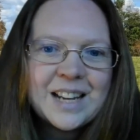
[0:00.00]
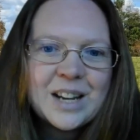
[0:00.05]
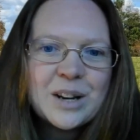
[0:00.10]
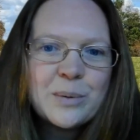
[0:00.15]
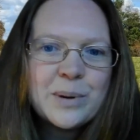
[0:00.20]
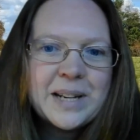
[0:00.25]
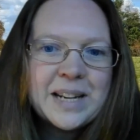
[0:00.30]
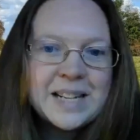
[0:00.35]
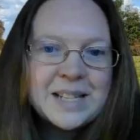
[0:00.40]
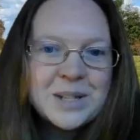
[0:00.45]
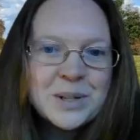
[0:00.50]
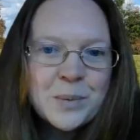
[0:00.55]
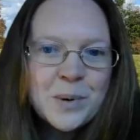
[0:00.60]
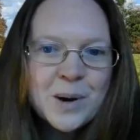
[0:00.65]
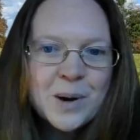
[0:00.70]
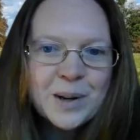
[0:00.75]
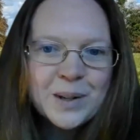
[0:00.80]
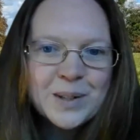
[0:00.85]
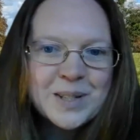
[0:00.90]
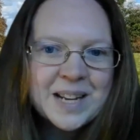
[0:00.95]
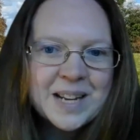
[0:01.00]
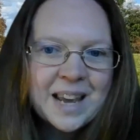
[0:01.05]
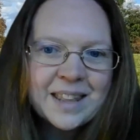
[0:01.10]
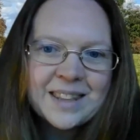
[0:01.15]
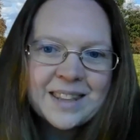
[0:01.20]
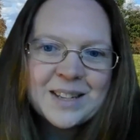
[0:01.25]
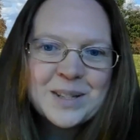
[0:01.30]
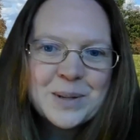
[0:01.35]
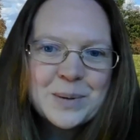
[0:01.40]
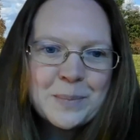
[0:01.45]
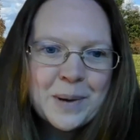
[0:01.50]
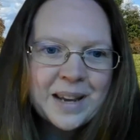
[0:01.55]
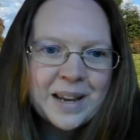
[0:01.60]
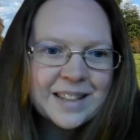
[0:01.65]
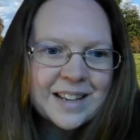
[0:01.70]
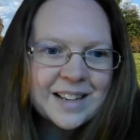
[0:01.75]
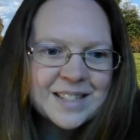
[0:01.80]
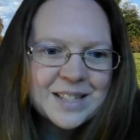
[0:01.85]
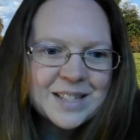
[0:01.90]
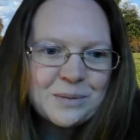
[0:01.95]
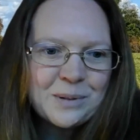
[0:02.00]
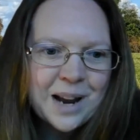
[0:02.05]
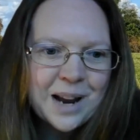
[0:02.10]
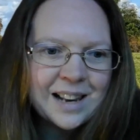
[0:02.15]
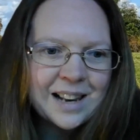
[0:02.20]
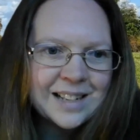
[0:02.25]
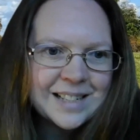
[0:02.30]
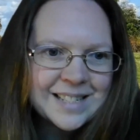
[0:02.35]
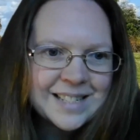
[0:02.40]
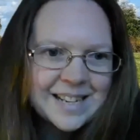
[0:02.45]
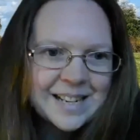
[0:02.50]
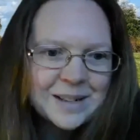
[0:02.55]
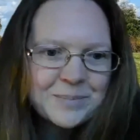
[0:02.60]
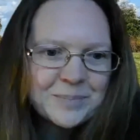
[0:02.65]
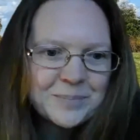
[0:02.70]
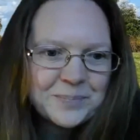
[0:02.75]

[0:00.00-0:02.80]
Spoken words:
We need to work together to make that a reality.